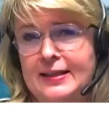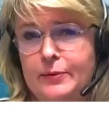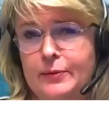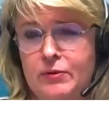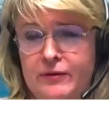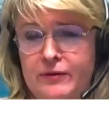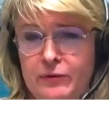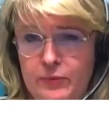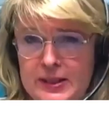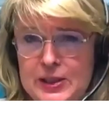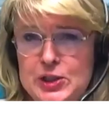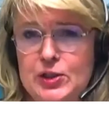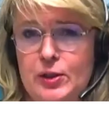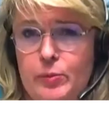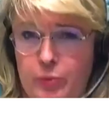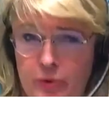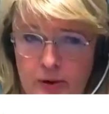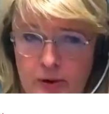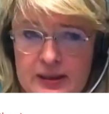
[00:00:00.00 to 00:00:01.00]
with
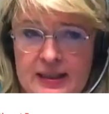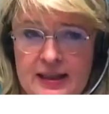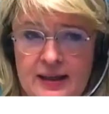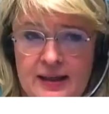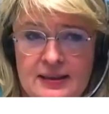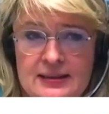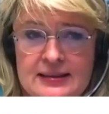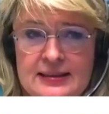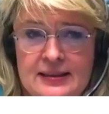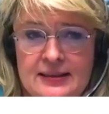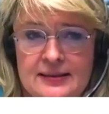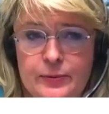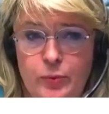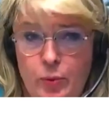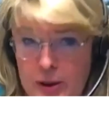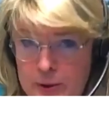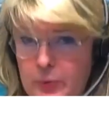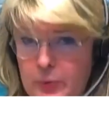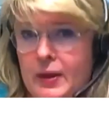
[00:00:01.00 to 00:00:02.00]
regional broadcasters
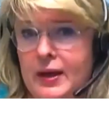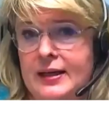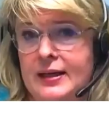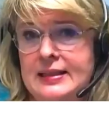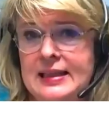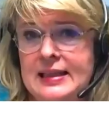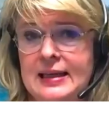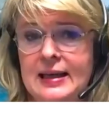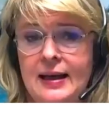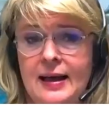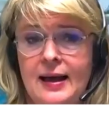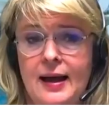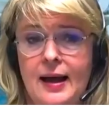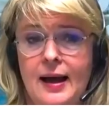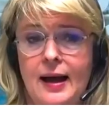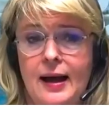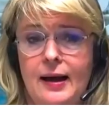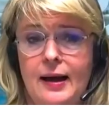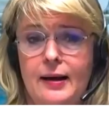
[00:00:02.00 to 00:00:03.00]
worldwide.
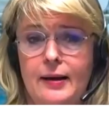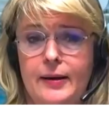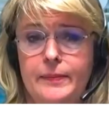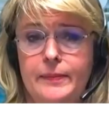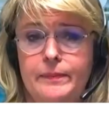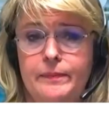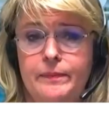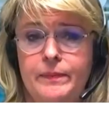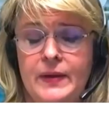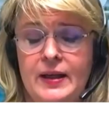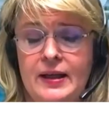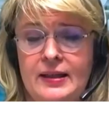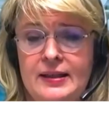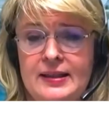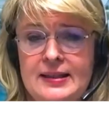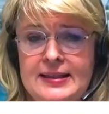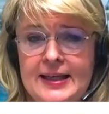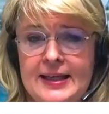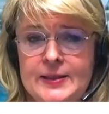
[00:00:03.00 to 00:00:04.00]
And
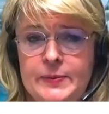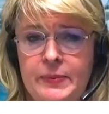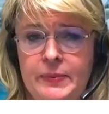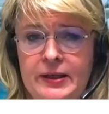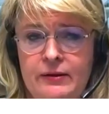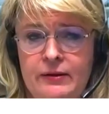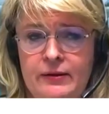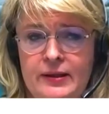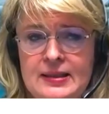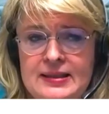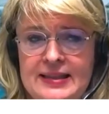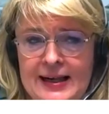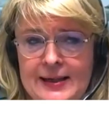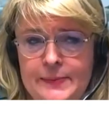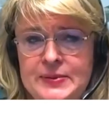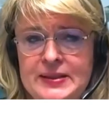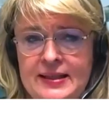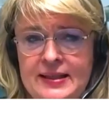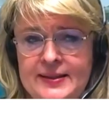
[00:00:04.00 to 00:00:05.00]
this experience
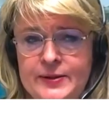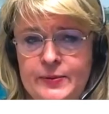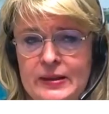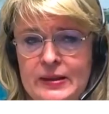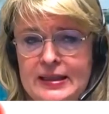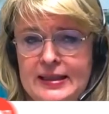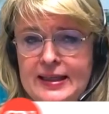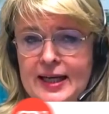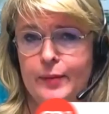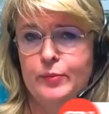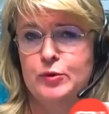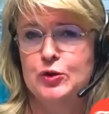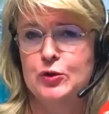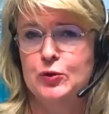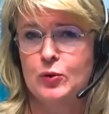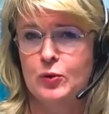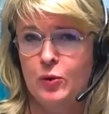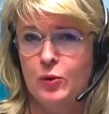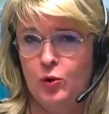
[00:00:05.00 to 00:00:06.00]
helps us when it comes
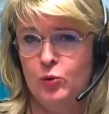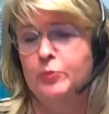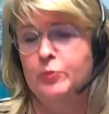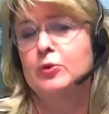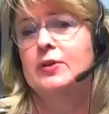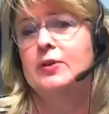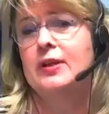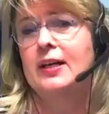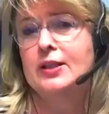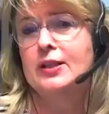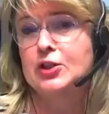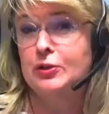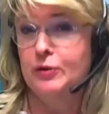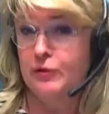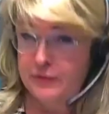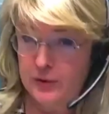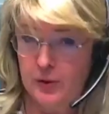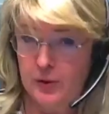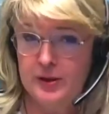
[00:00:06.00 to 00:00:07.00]
to co-production
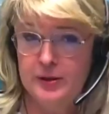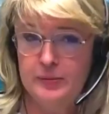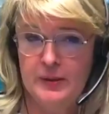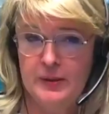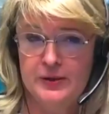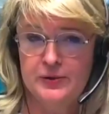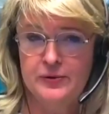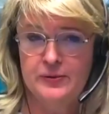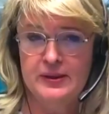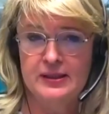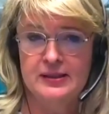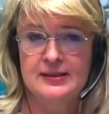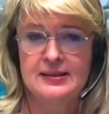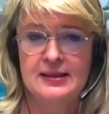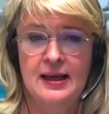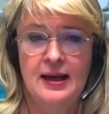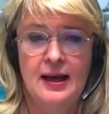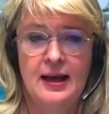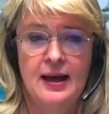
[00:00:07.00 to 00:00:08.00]
of documentaries.
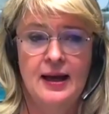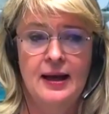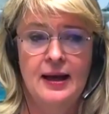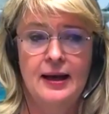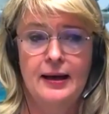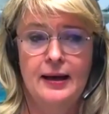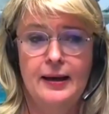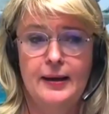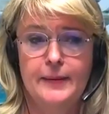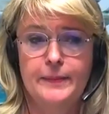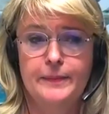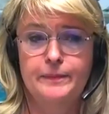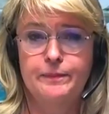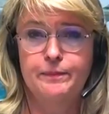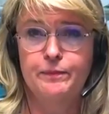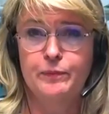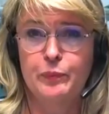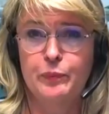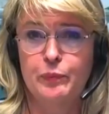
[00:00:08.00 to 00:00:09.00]

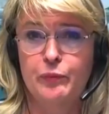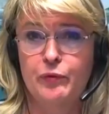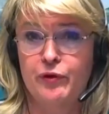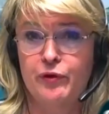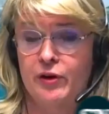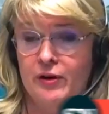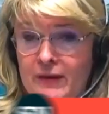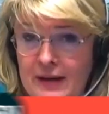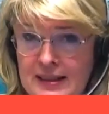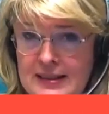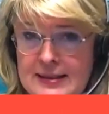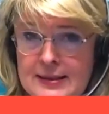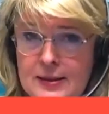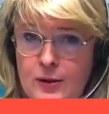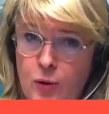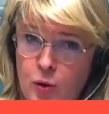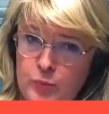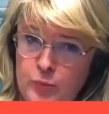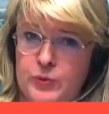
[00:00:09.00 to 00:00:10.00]
For us,
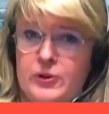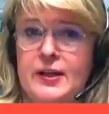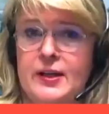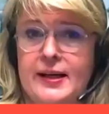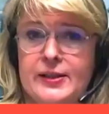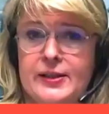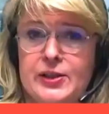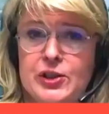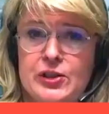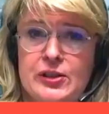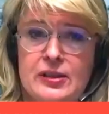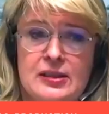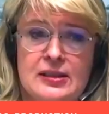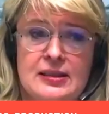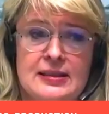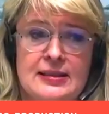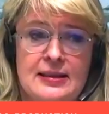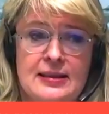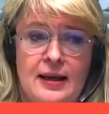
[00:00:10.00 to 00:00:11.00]

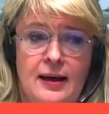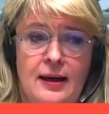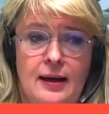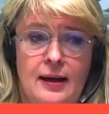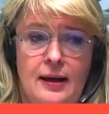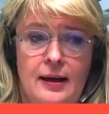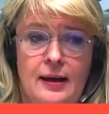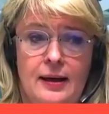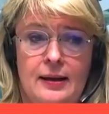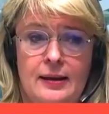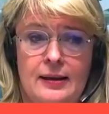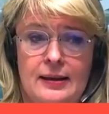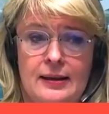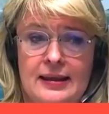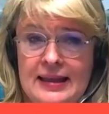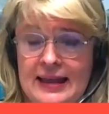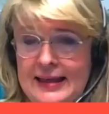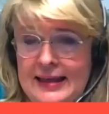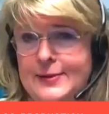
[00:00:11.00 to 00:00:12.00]
co-productions are a
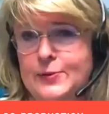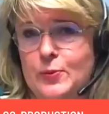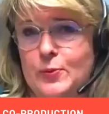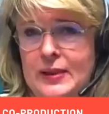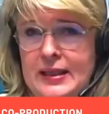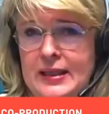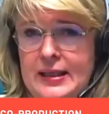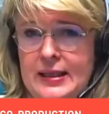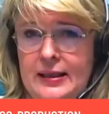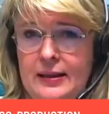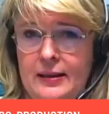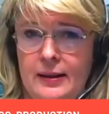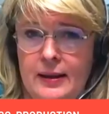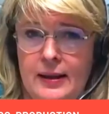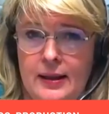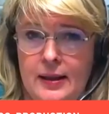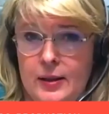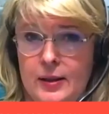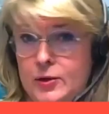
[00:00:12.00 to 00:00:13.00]
gateway
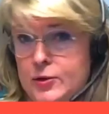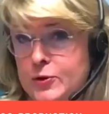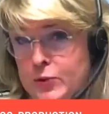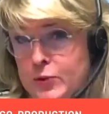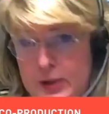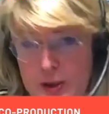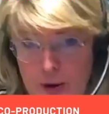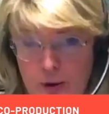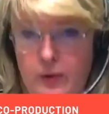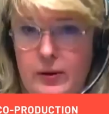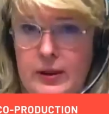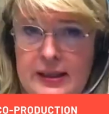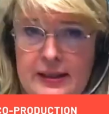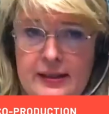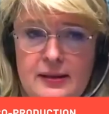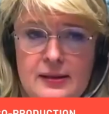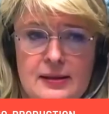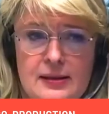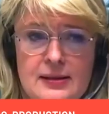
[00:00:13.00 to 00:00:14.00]
to the
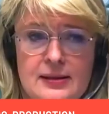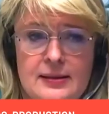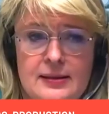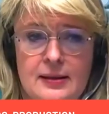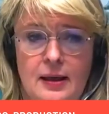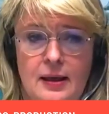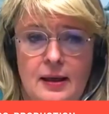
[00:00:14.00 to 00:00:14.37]
audience.